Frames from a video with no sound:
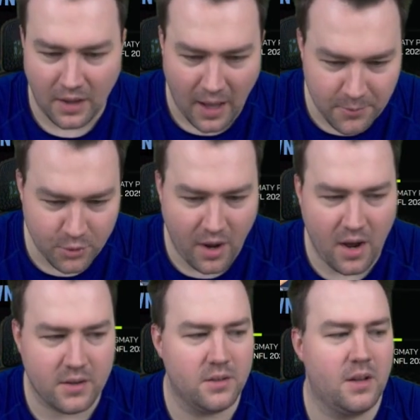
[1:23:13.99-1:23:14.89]
Abdul
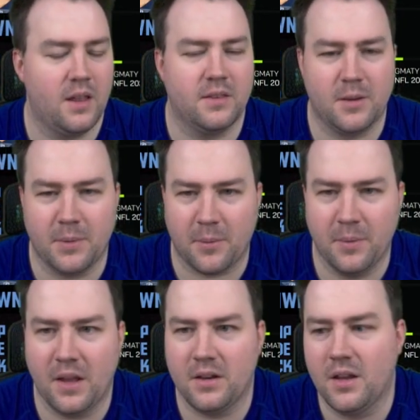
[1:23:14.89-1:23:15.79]
Carter and Ted
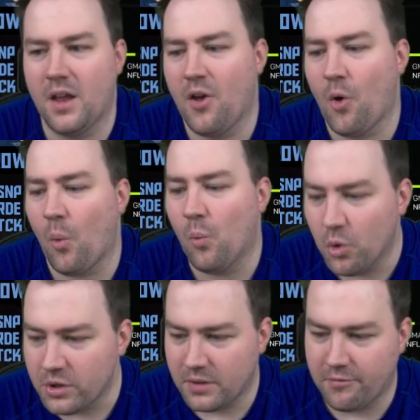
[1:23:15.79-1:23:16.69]
McMillan
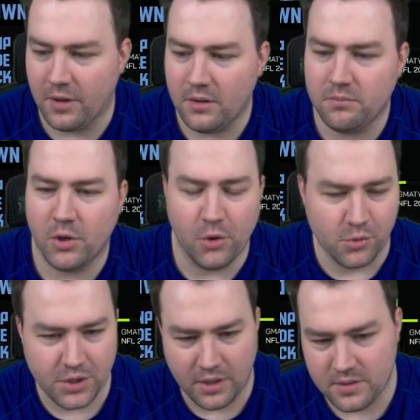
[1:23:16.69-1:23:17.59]
would fill
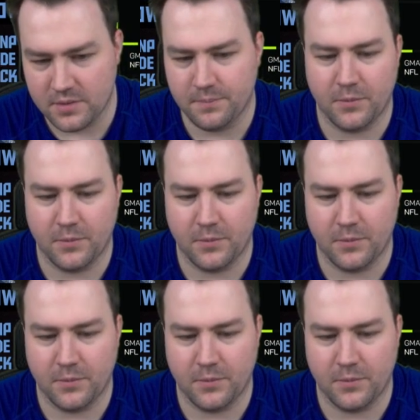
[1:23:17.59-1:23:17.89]
huge needs.